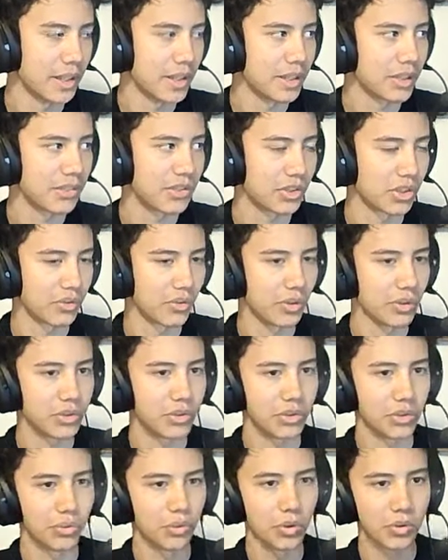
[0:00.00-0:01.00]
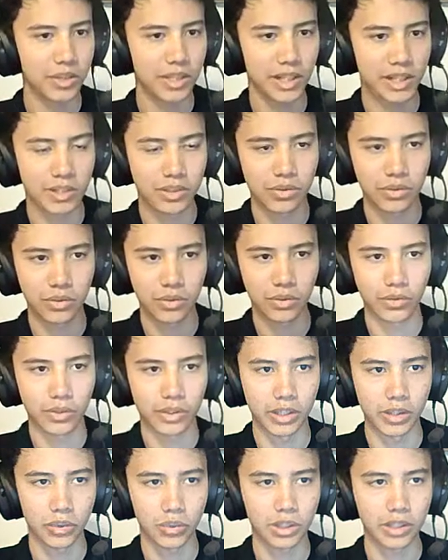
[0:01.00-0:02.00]
servo to rotate to
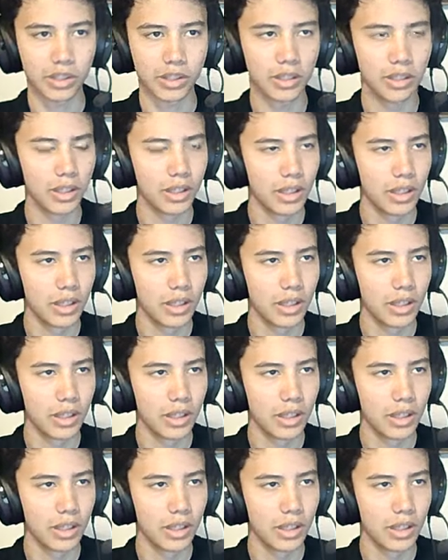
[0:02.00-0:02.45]
very quickly,